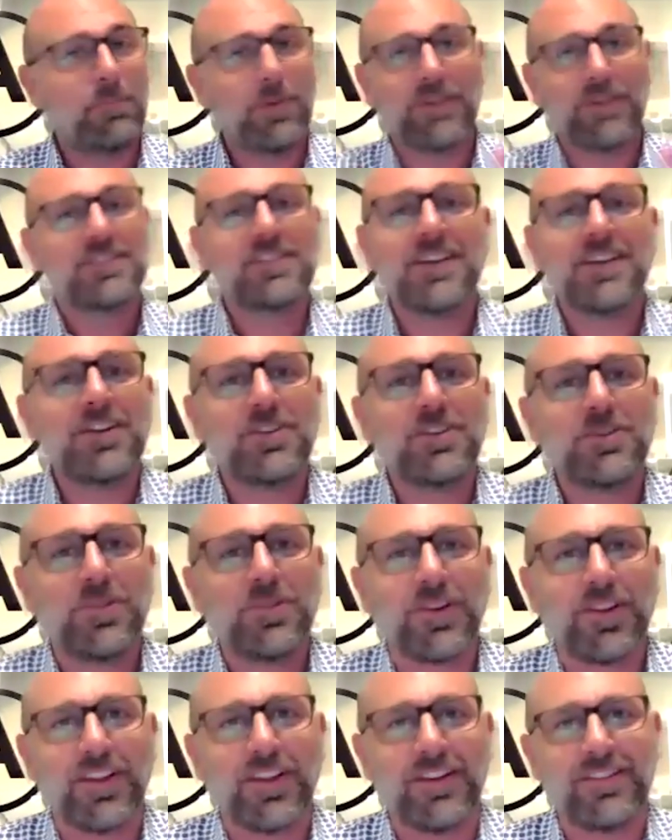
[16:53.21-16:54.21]
Bots can't do
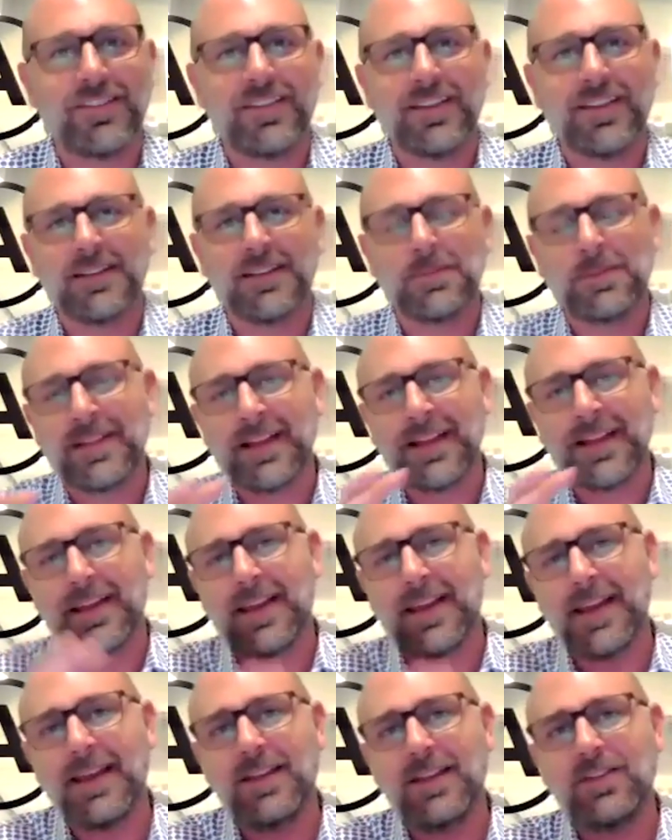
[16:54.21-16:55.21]
all of those things, but they
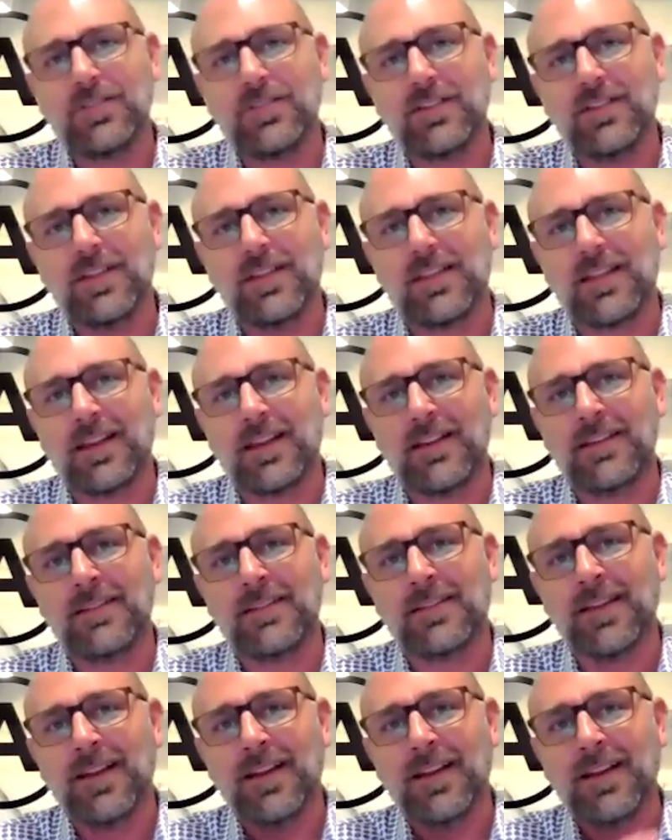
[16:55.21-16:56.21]
can do the
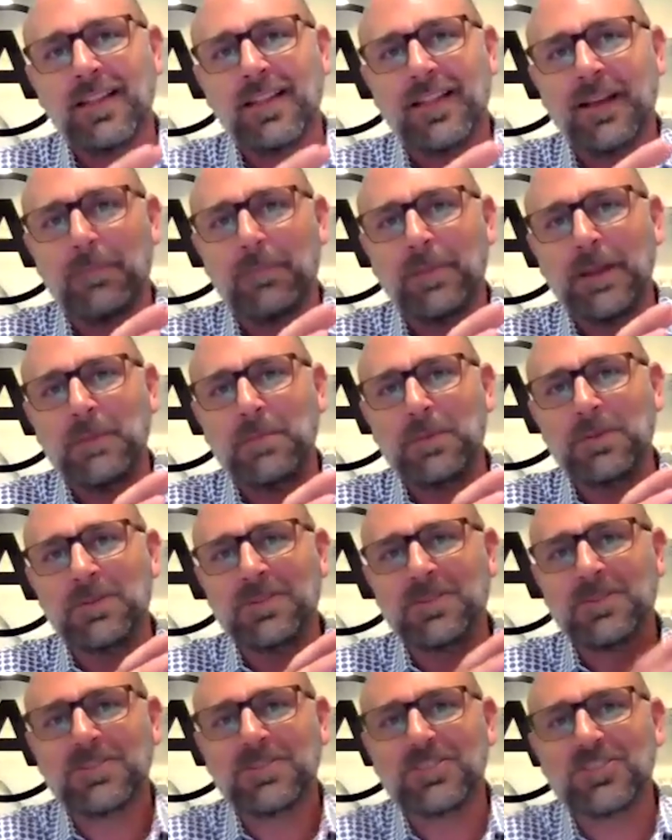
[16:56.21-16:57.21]
things that
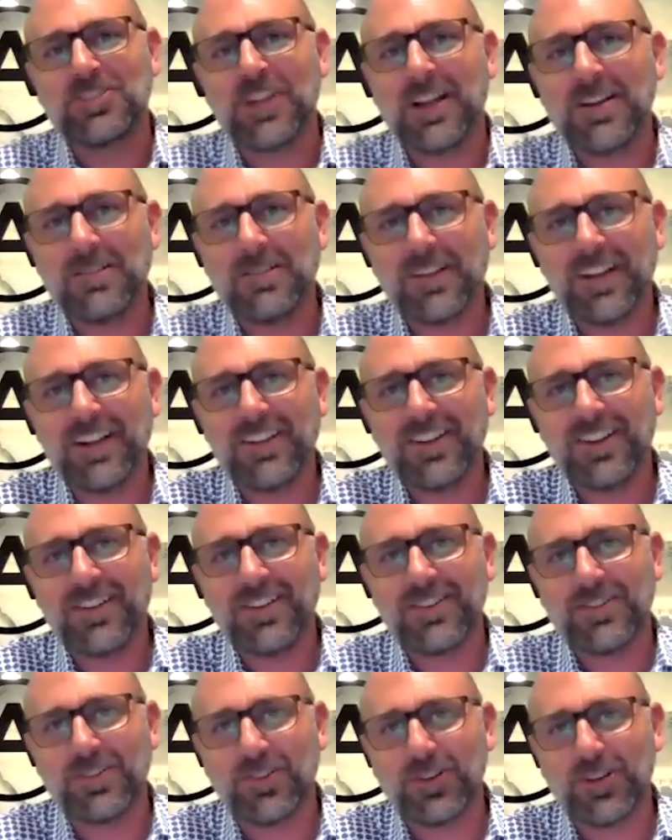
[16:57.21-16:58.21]
people generally
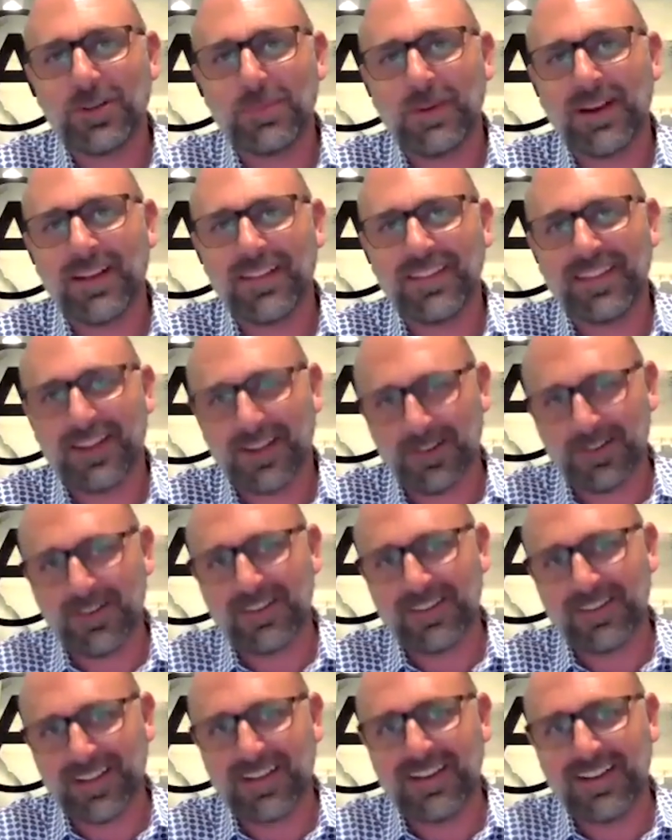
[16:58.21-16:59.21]
don't talk about that
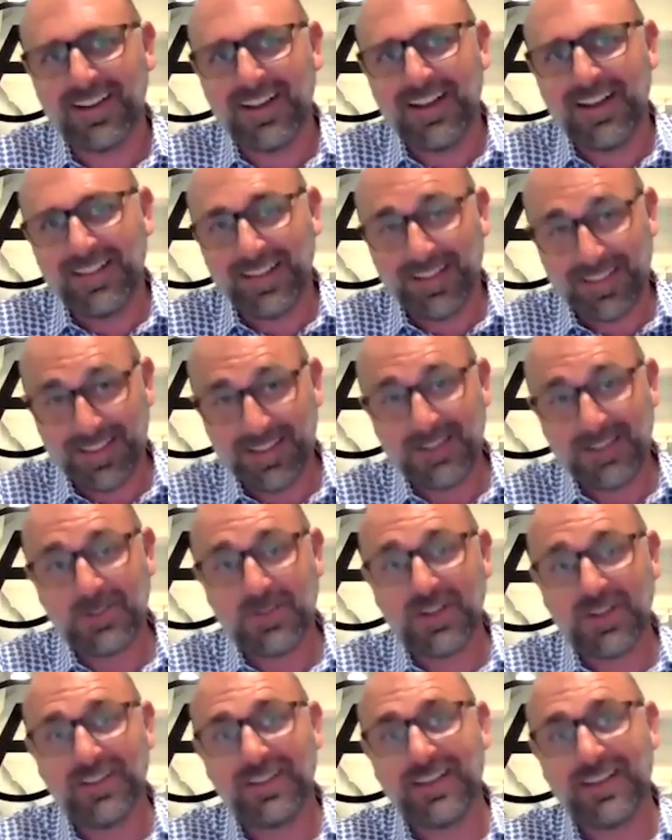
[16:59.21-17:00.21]
are that, that they're
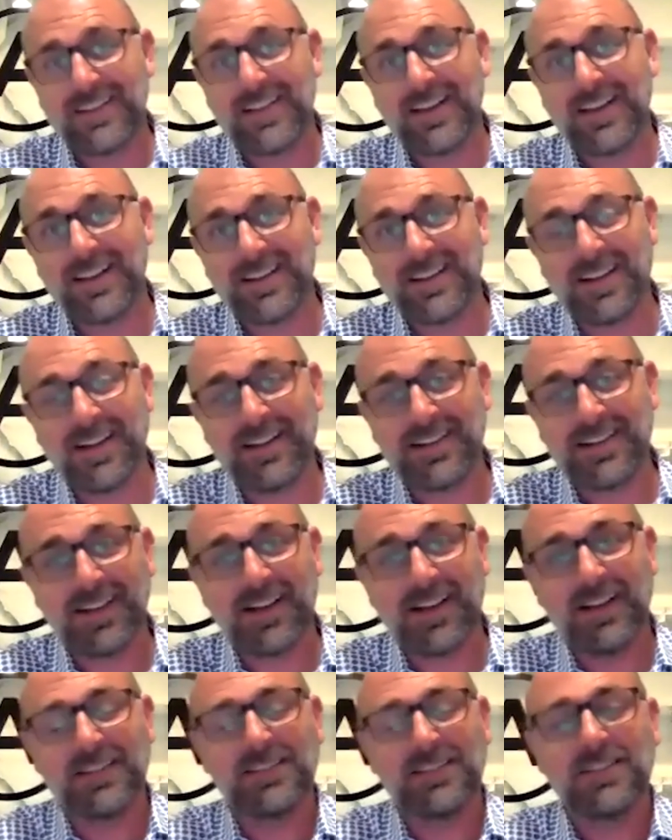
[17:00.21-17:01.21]
doing on their day-to-day
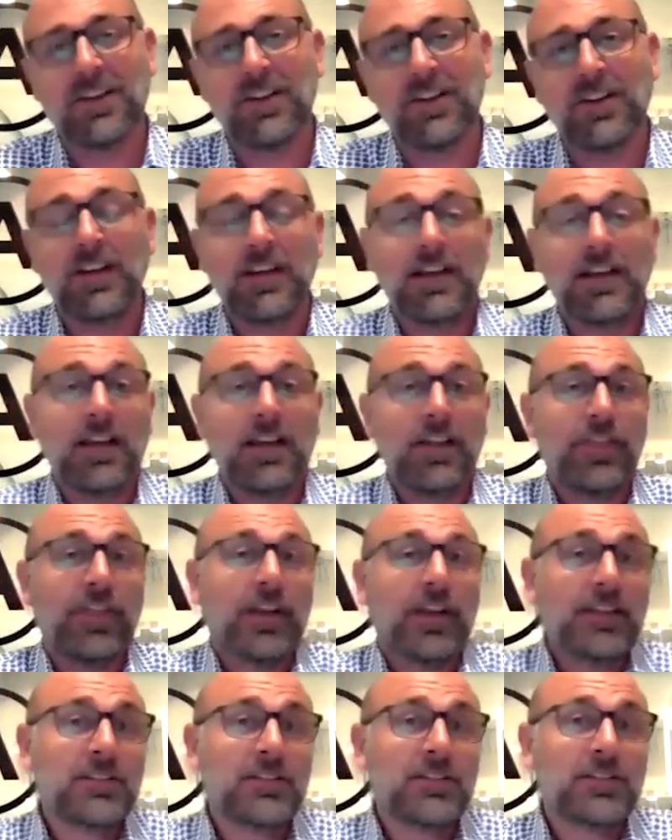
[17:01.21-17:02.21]
tasks. So
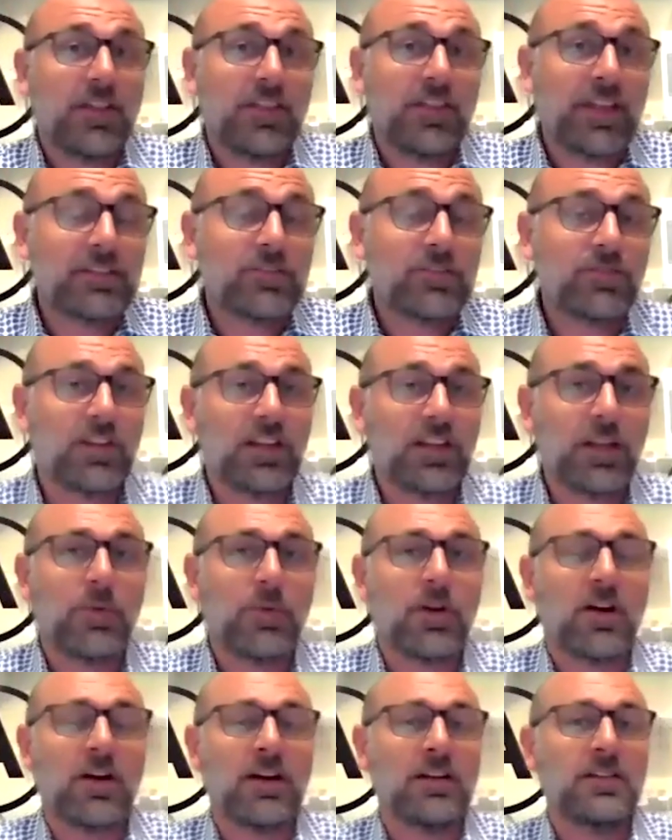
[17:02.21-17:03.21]
that's, that's really
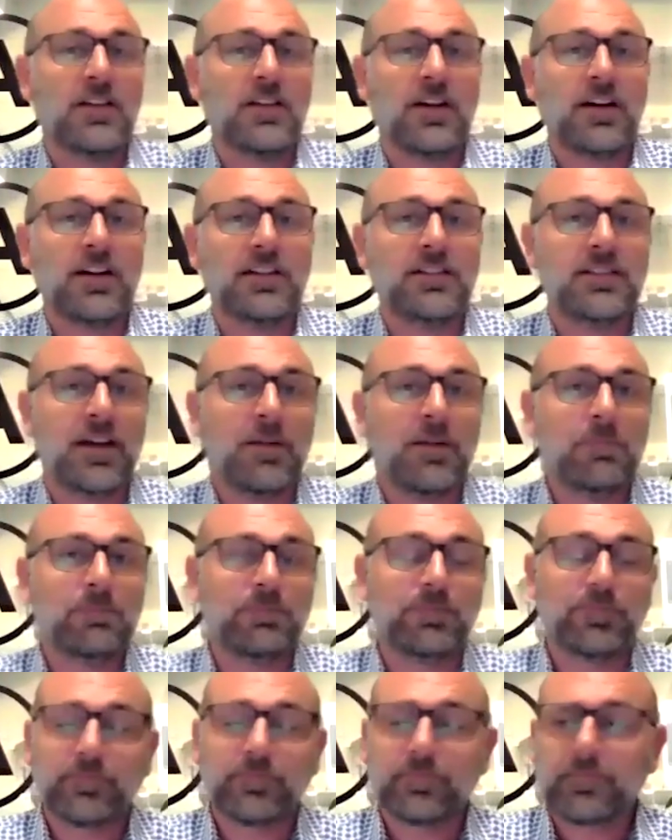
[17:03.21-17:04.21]
where I'd, I'd,
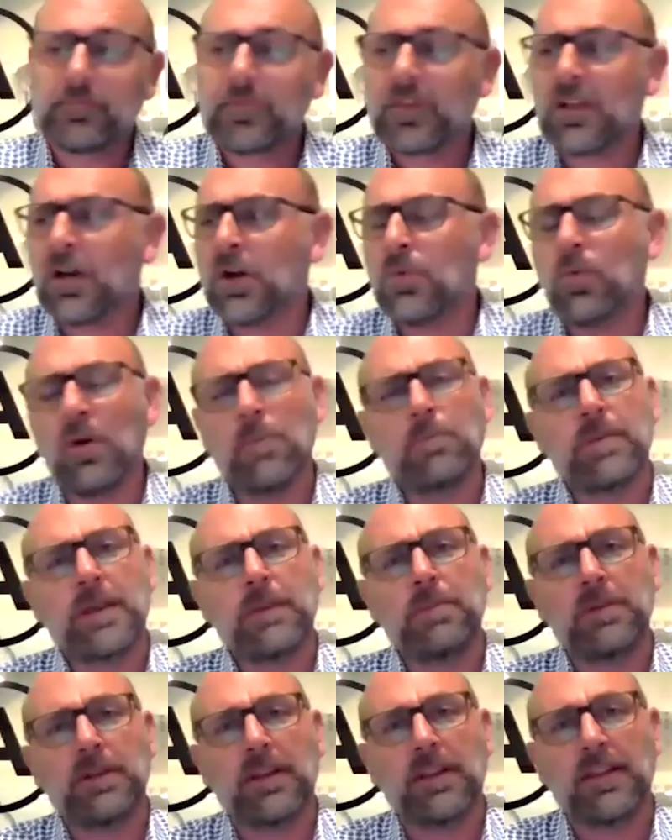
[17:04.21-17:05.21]
um, I'd want
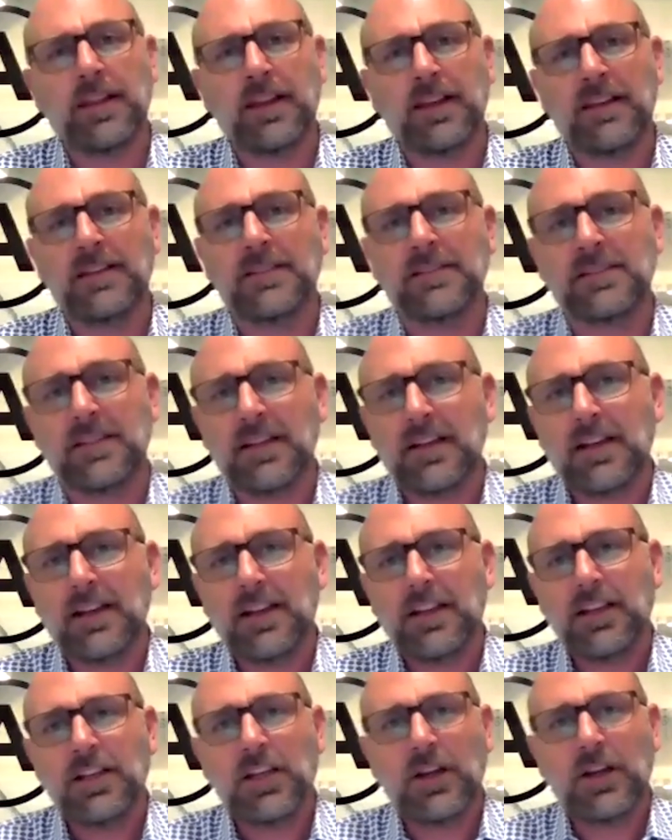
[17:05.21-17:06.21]
people to think is,
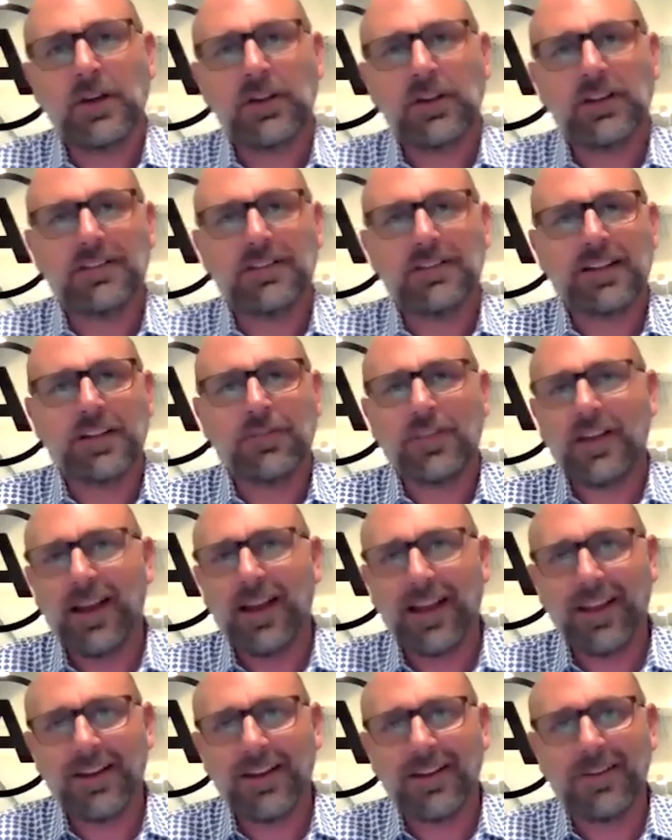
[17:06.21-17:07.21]
you know, if you
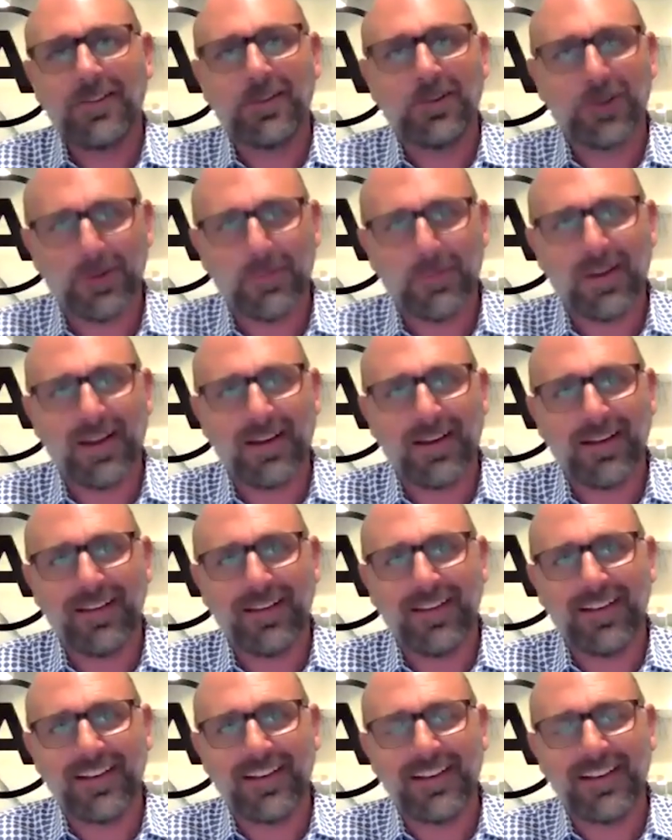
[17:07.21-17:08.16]
hate it, automate it.